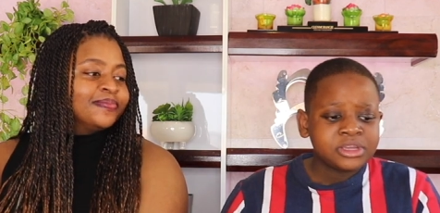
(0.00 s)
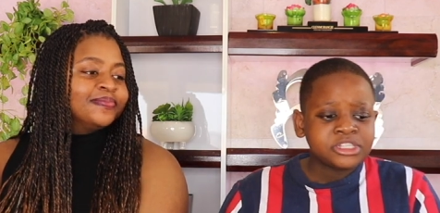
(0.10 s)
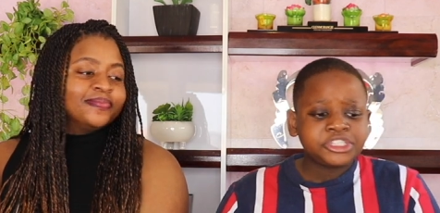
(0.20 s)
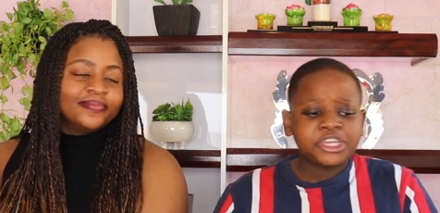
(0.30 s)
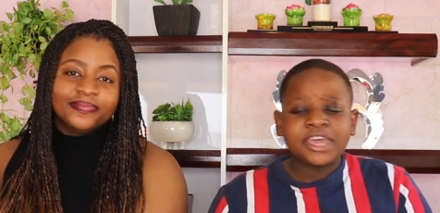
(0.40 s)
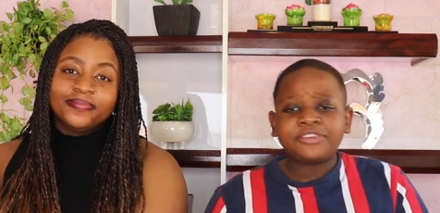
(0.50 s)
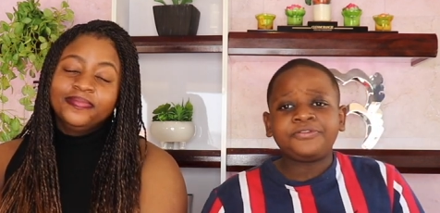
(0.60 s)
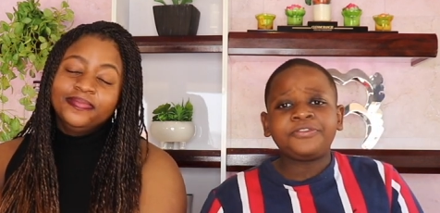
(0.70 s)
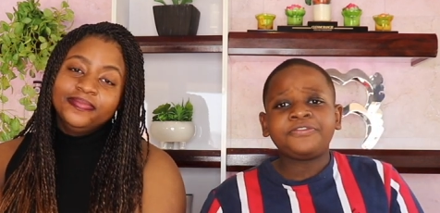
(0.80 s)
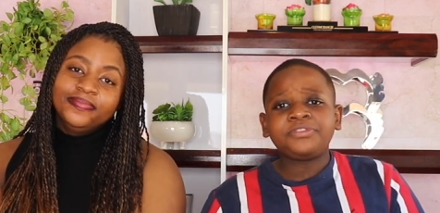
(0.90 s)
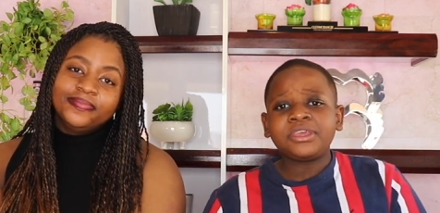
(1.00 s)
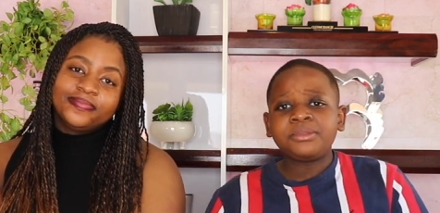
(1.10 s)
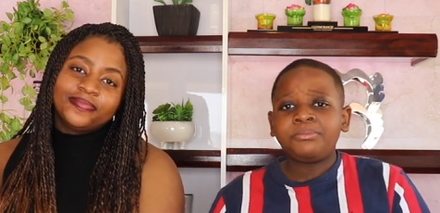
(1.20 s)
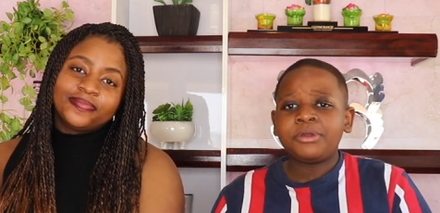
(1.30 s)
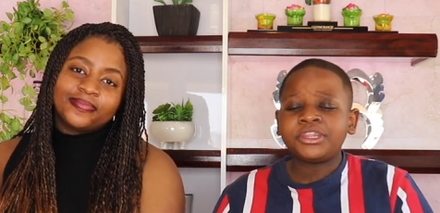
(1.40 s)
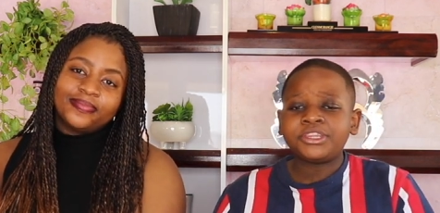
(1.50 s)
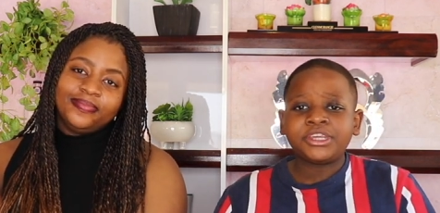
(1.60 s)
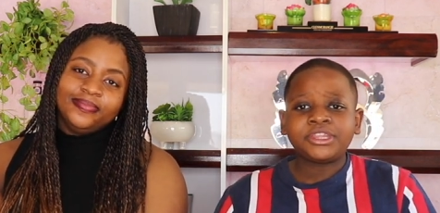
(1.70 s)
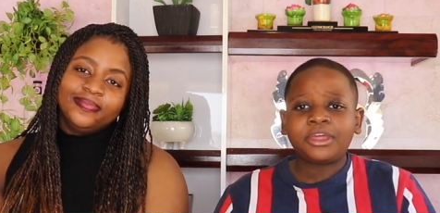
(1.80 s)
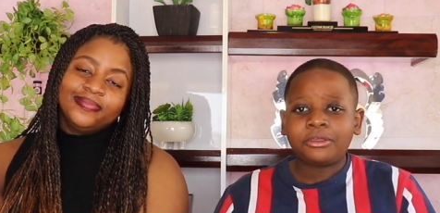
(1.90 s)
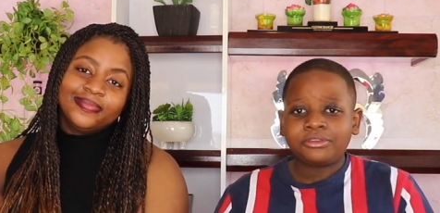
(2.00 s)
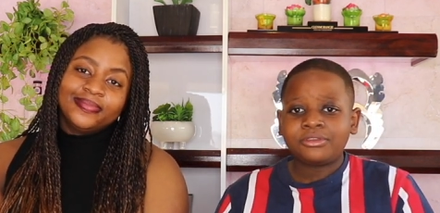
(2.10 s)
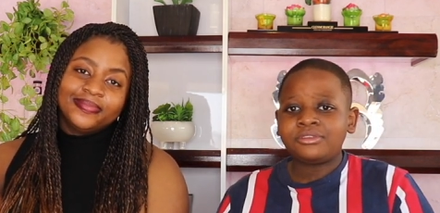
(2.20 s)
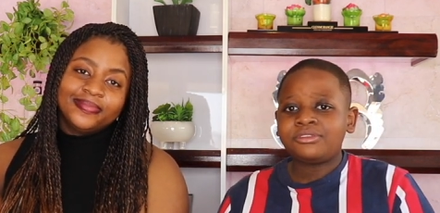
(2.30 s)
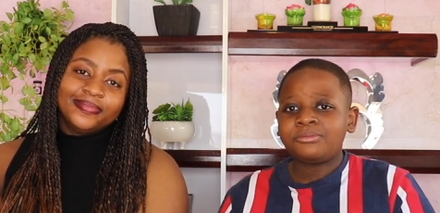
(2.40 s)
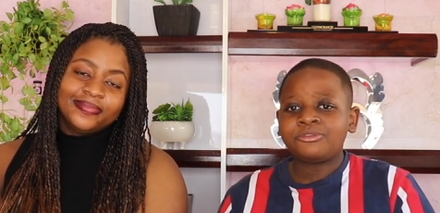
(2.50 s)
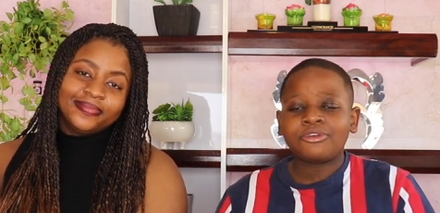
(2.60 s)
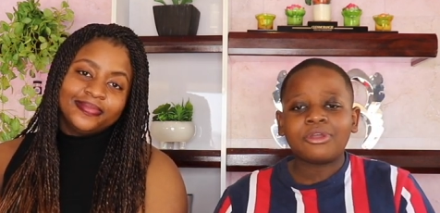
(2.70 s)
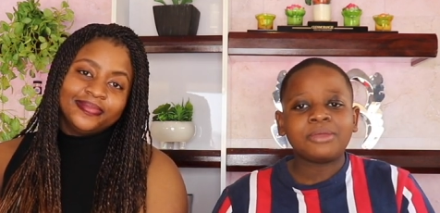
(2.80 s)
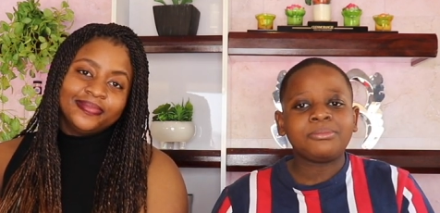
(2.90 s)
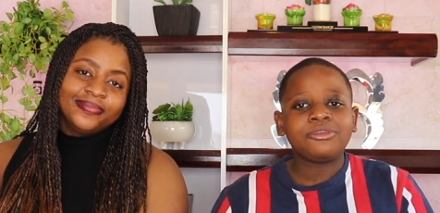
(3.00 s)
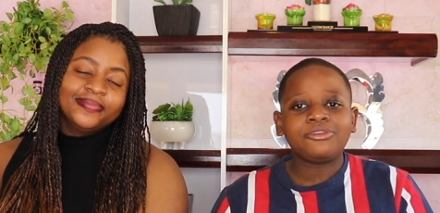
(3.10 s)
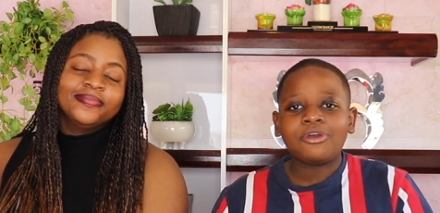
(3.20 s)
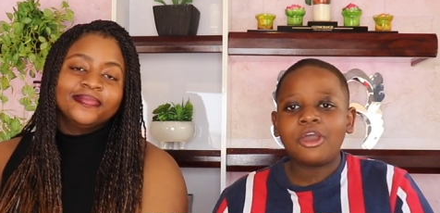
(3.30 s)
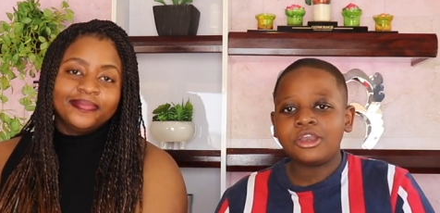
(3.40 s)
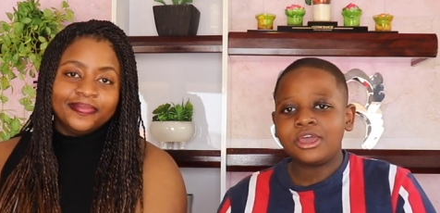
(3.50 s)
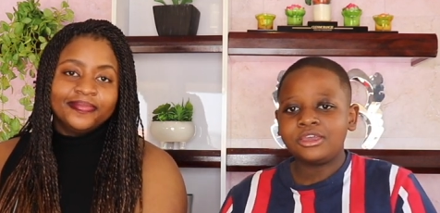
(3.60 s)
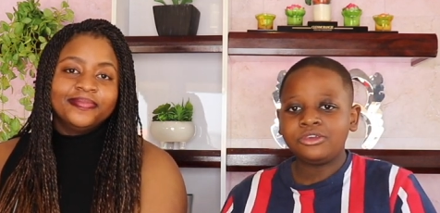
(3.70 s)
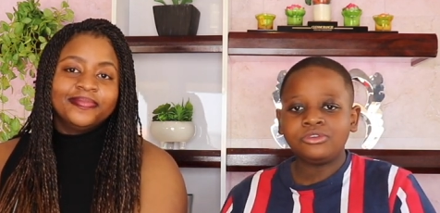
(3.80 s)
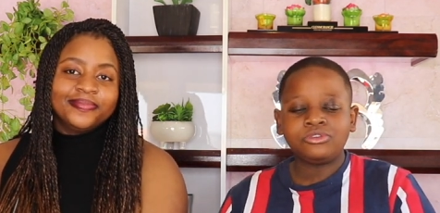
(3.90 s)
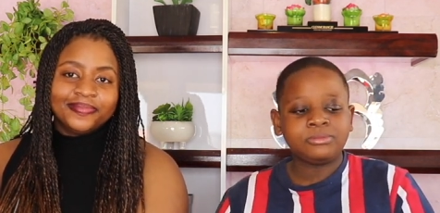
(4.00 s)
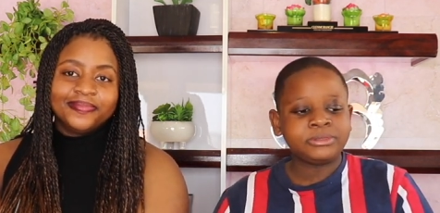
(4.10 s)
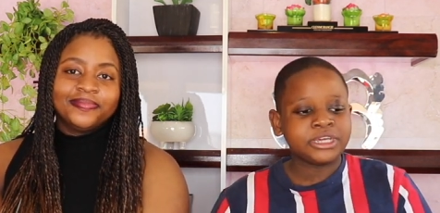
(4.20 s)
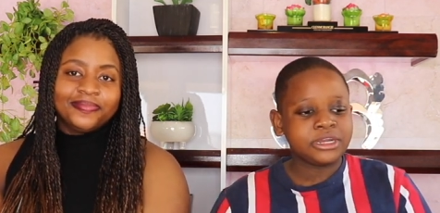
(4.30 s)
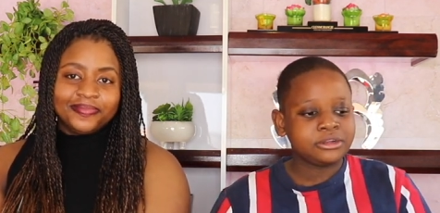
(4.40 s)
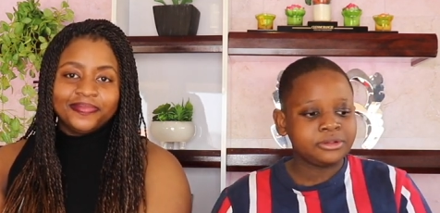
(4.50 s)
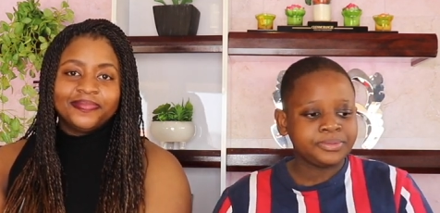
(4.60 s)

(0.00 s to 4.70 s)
Speaker 1: She has fifteen point three thousand subscribers on her YouTube channel.